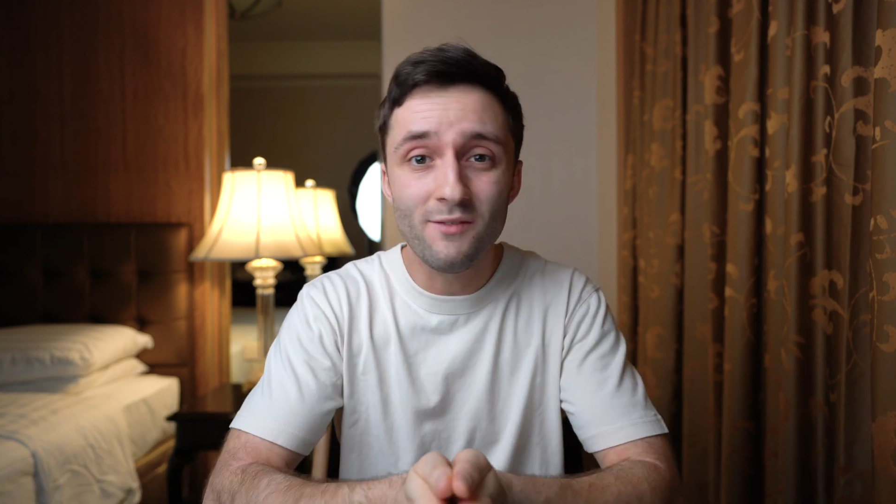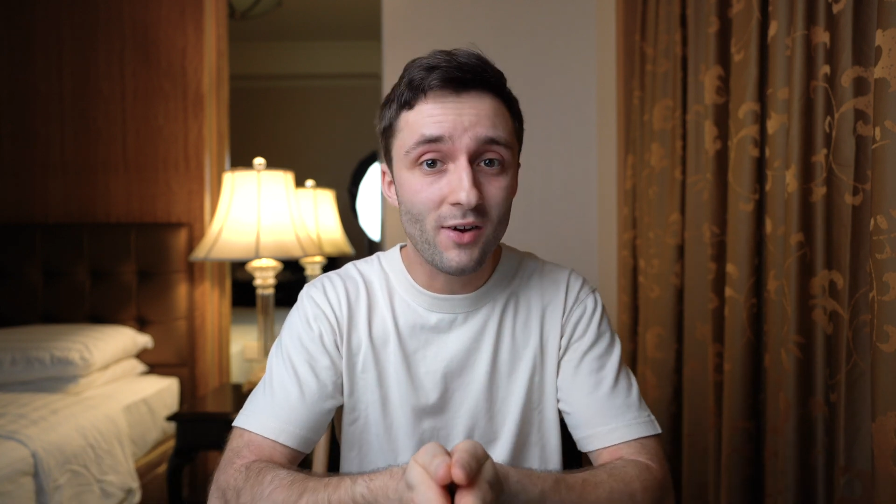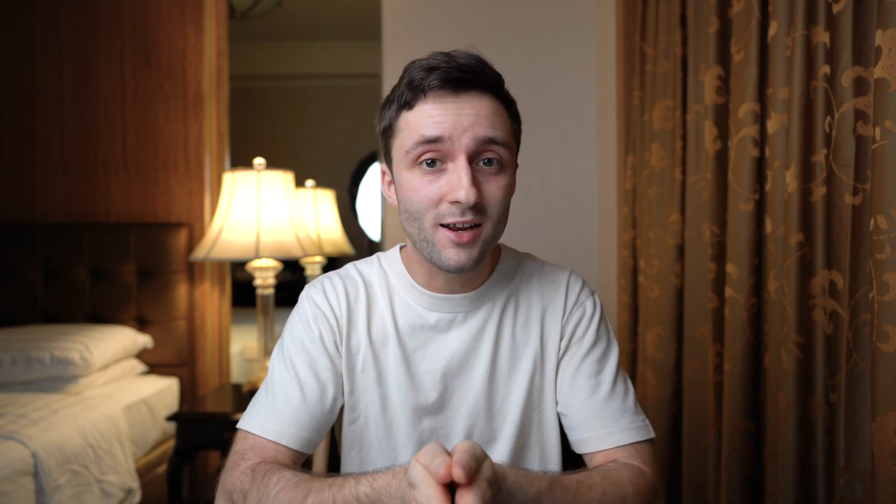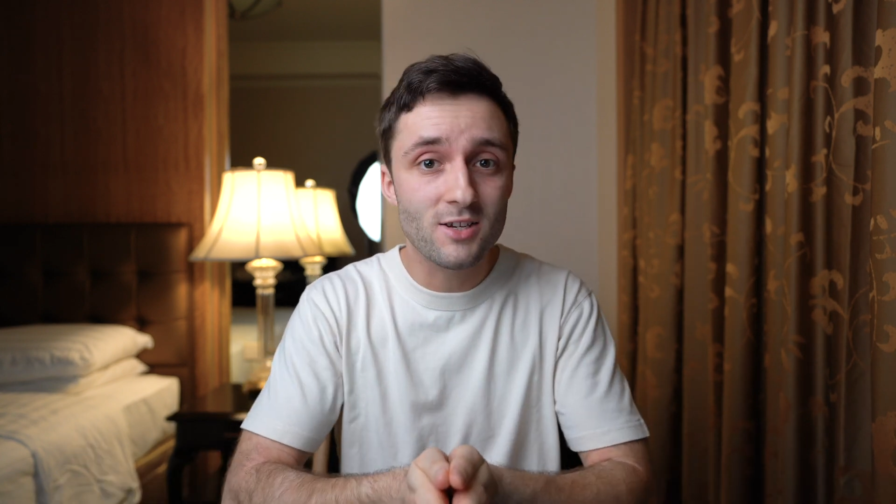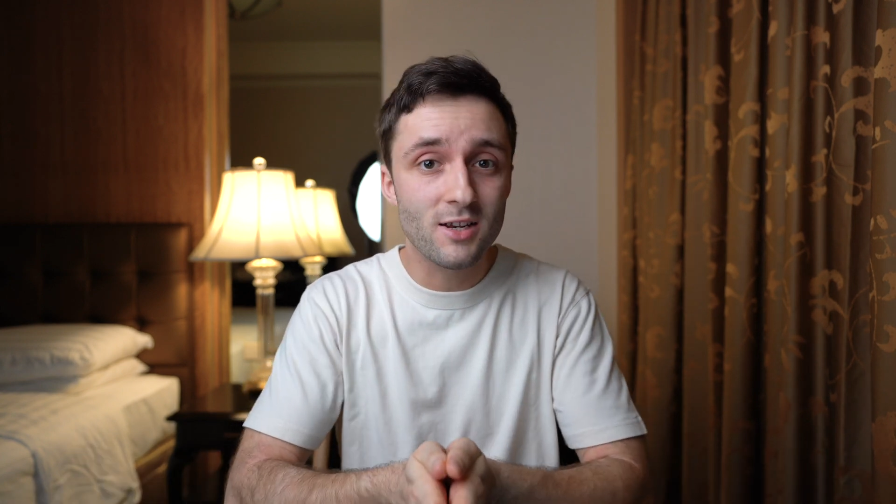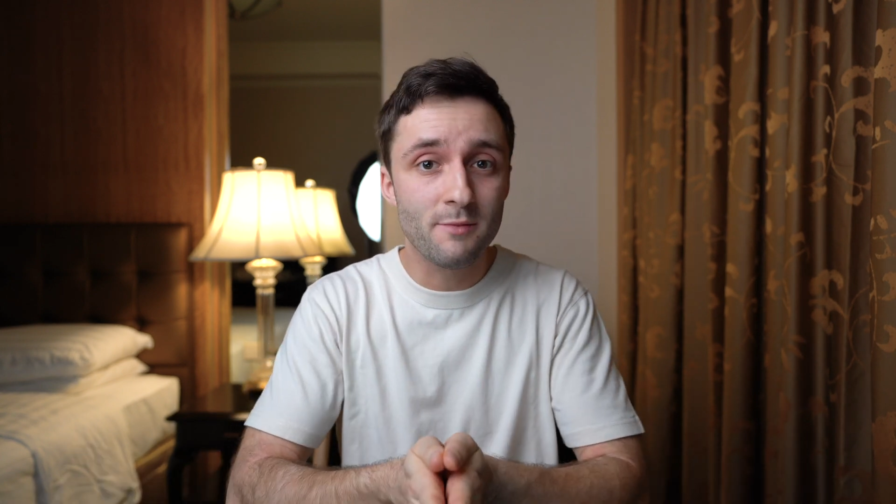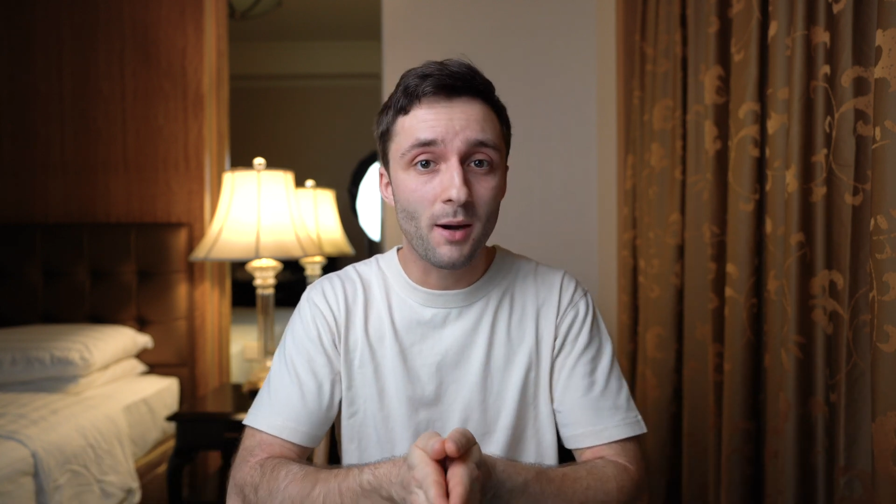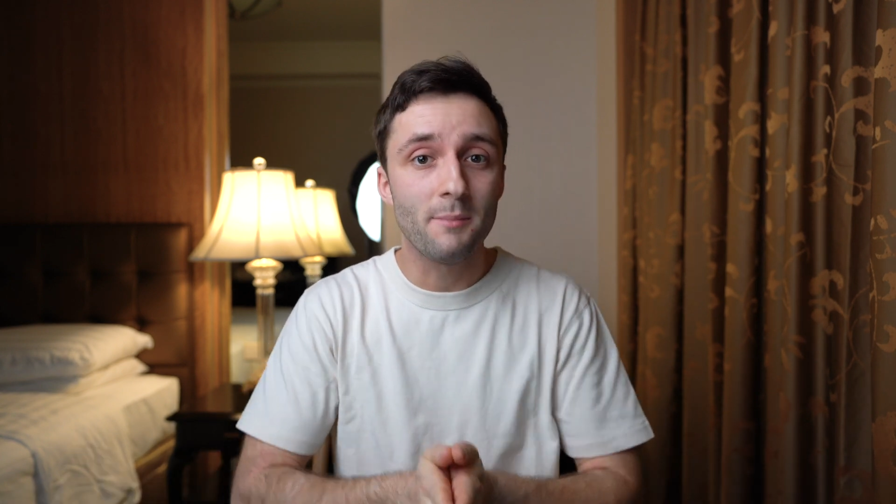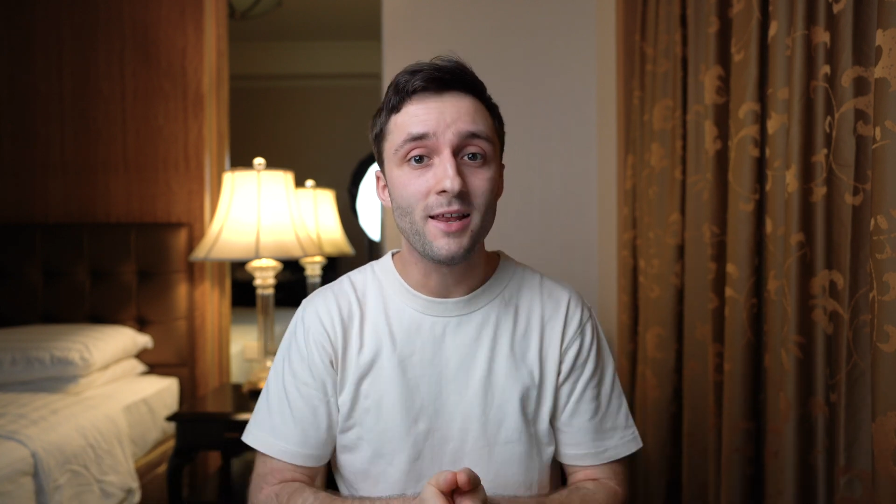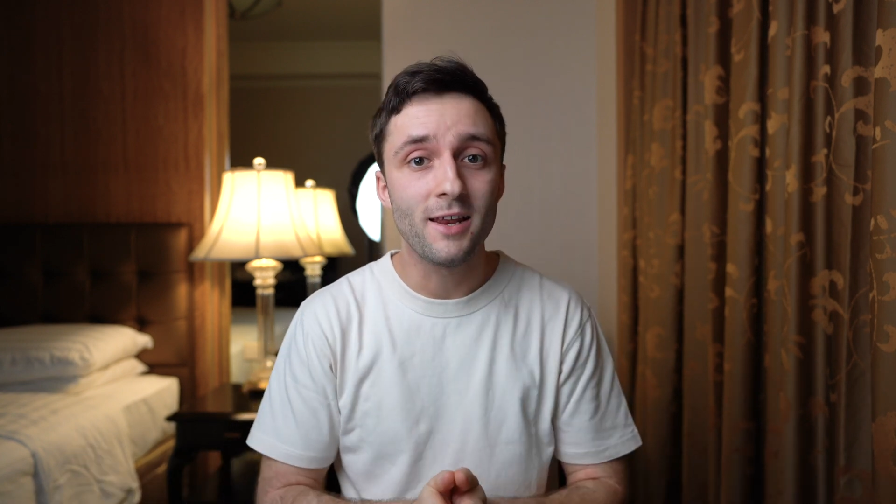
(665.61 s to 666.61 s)
financially
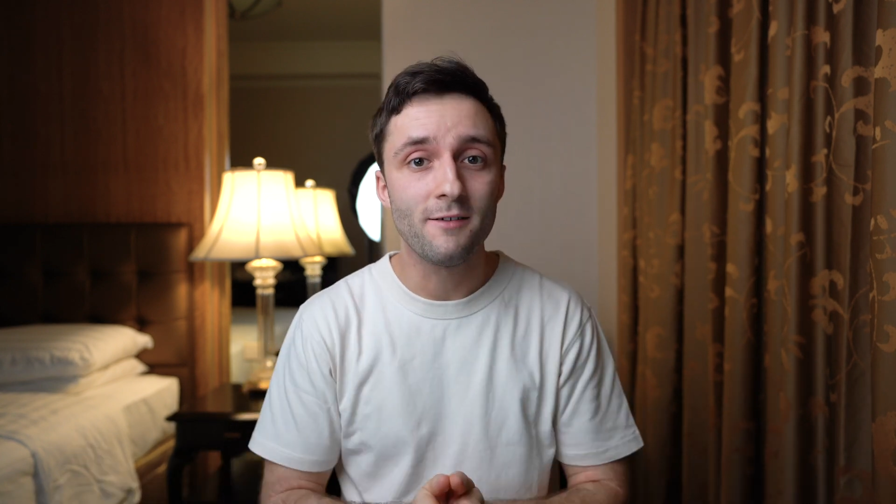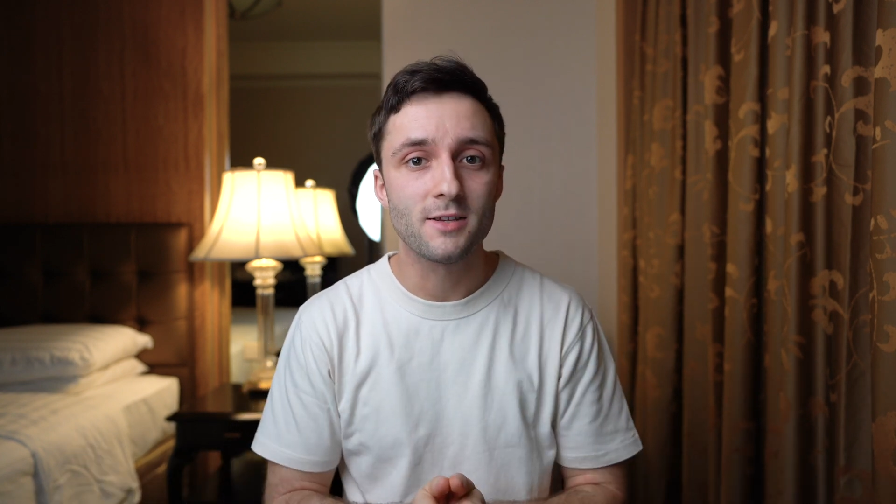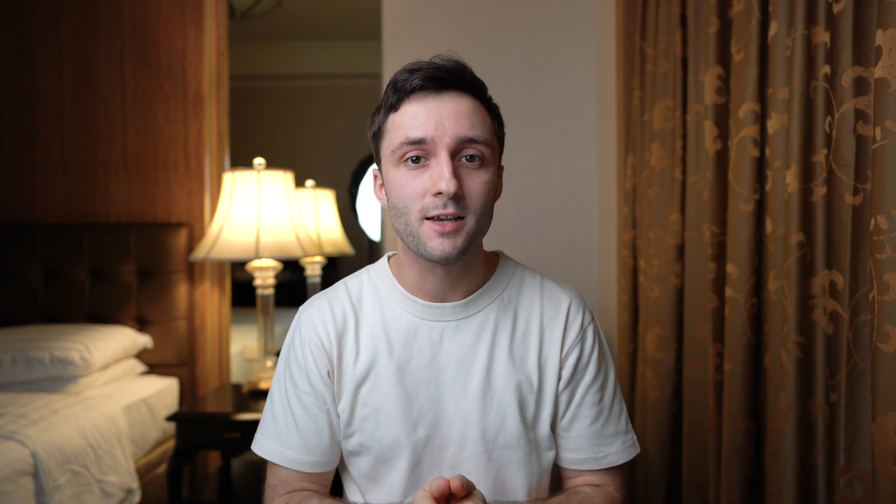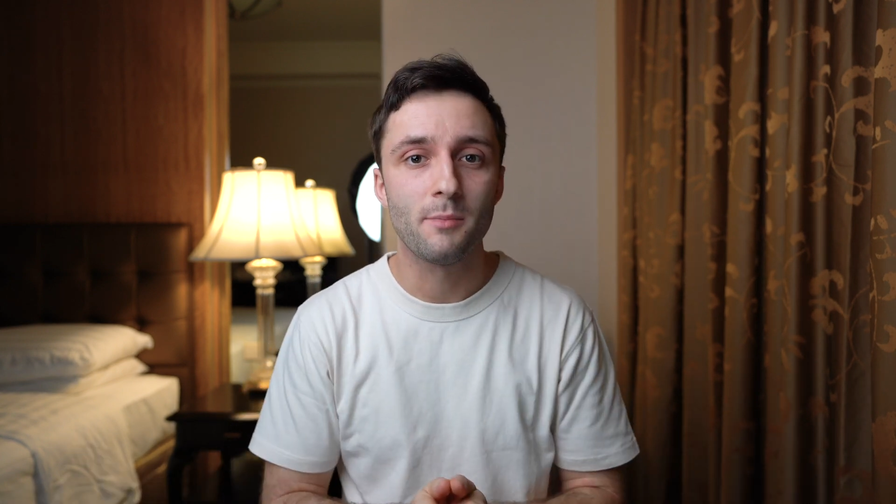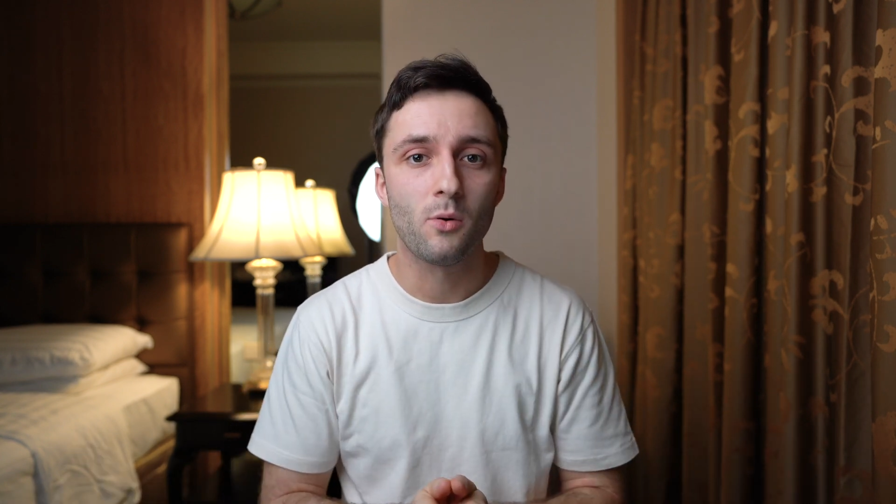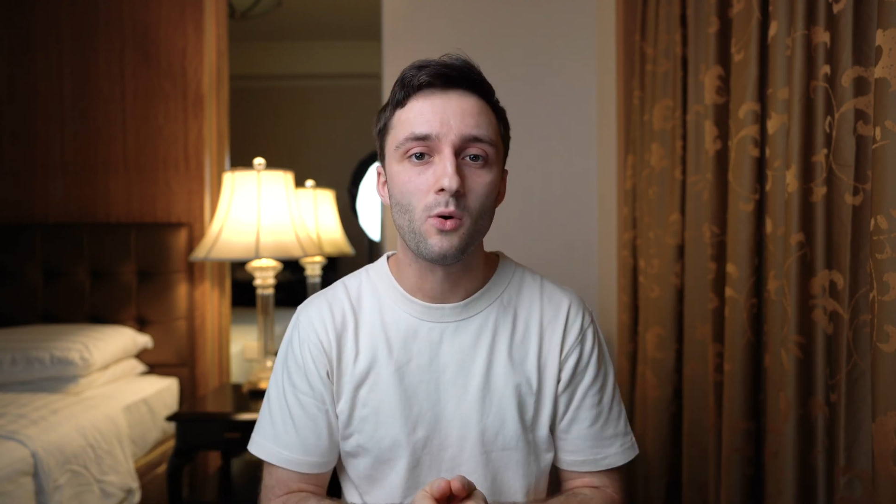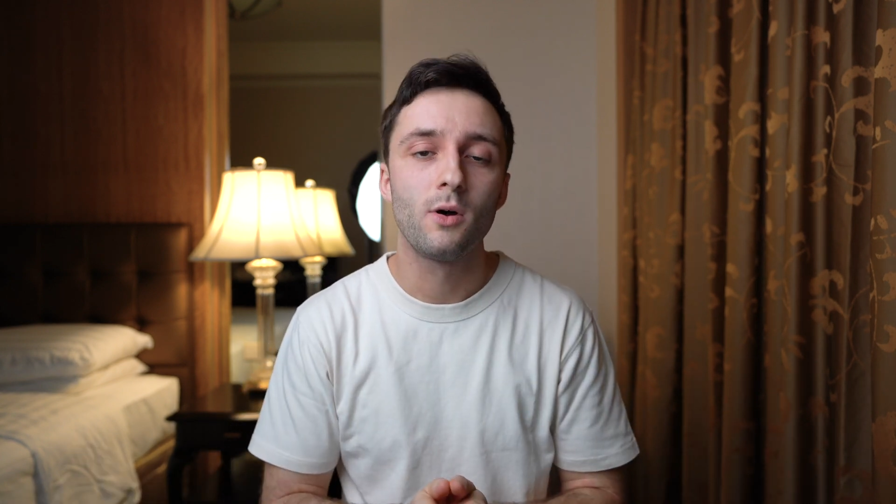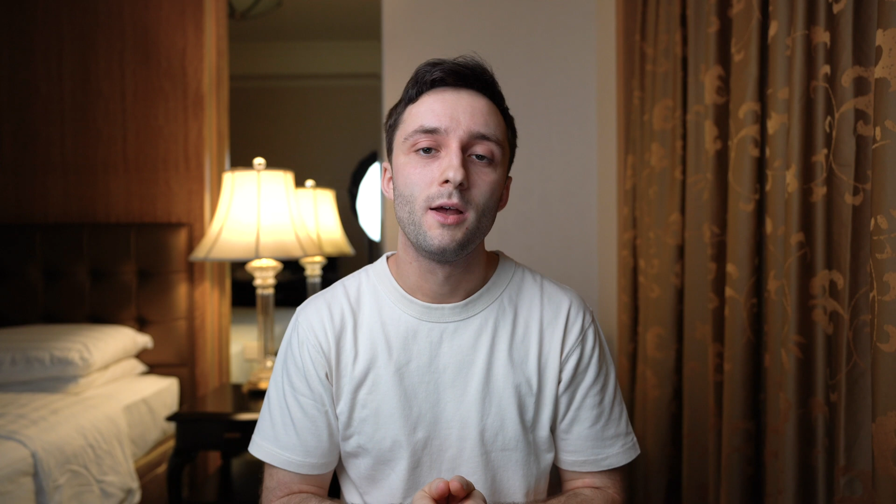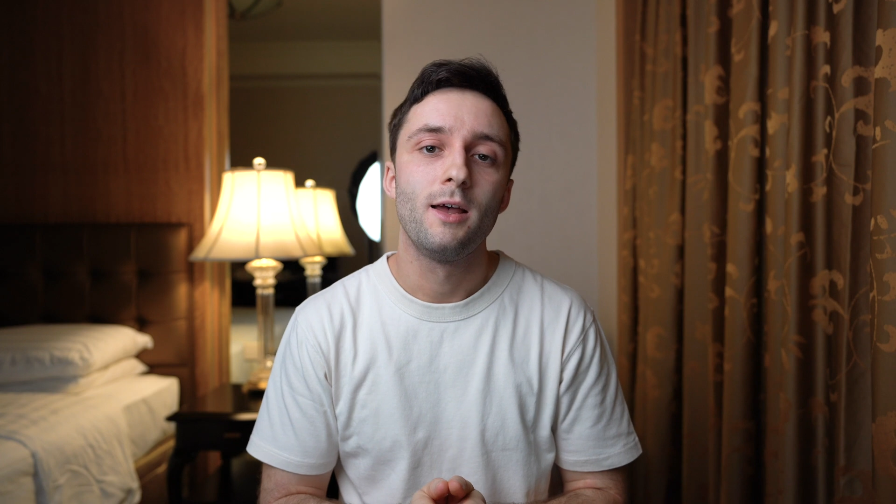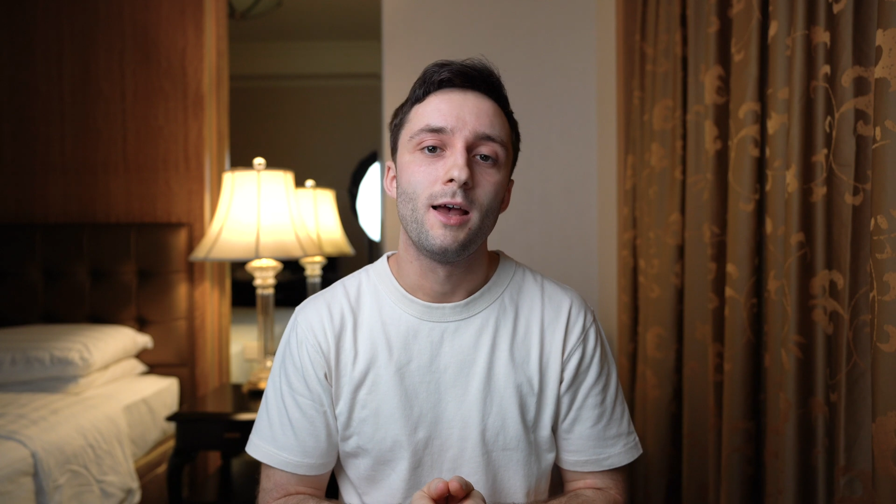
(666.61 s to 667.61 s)
by being here in Singapore.